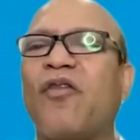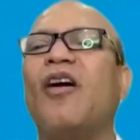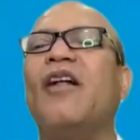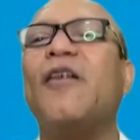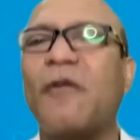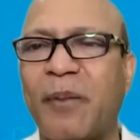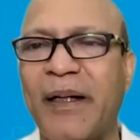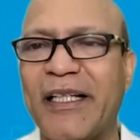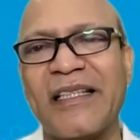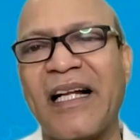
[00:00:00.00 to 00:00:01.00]
fall into
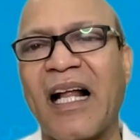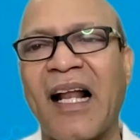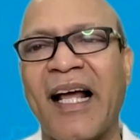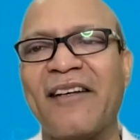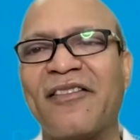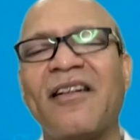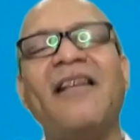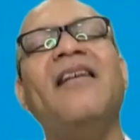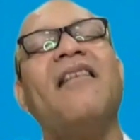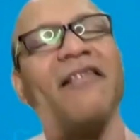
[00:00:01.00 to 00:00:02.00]
place in our life.
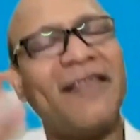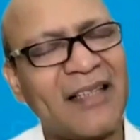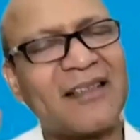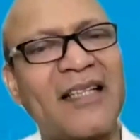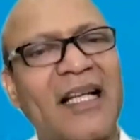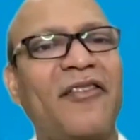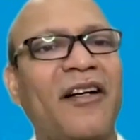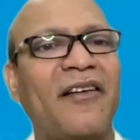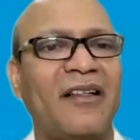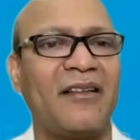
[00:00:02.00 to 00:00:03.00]
We are
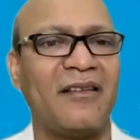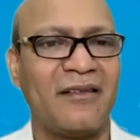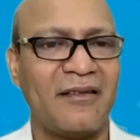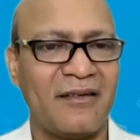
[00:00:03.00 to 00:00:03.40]
self-driven.